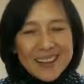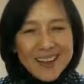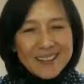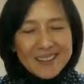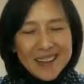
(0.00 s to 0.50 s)

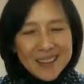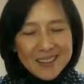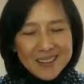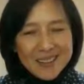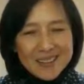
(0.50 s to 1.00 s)
they
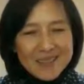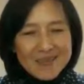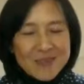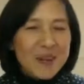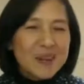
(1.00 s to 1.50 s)
just,
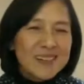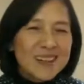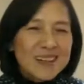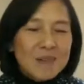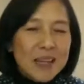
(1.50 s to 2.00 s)
you
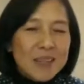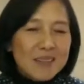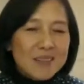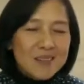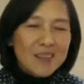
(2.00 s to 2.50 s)
know,
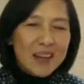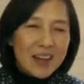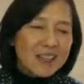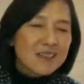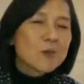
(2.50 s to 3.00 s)
but, you know,
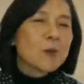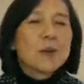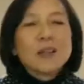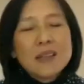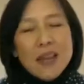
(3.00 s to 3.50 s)
I did
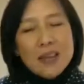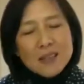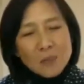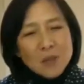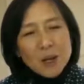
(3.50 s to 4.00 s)
coordinate.
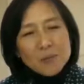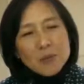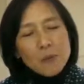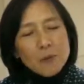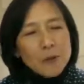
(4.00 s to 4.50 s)
Sometimes
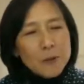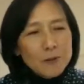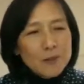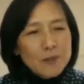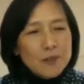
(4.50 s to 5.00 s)

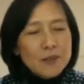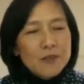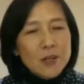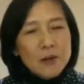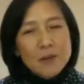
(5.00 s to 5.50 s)
people just,
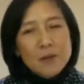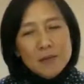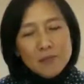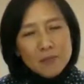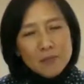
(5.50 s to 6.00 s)
you
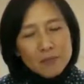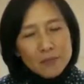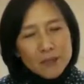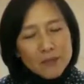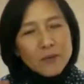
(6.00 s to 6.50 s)
know,
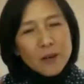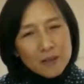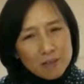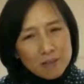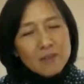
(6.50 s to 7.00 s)

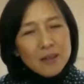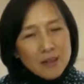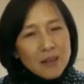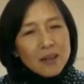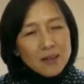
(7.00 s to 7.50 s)
different
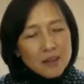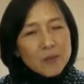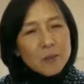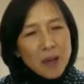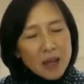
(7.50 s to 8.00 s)

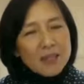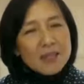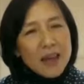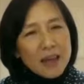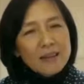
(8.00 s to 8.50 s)

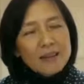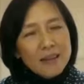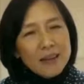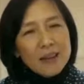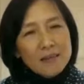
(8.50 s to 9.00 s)
mindset.
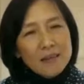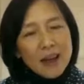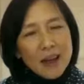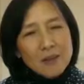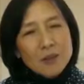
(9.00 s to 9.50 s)
And
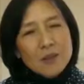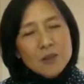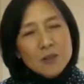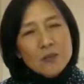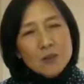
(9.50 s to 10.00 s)
I was
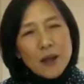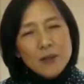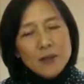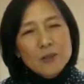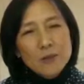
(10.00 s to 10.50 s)
just
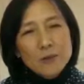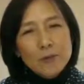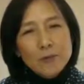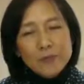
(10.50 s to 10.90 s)
trying to,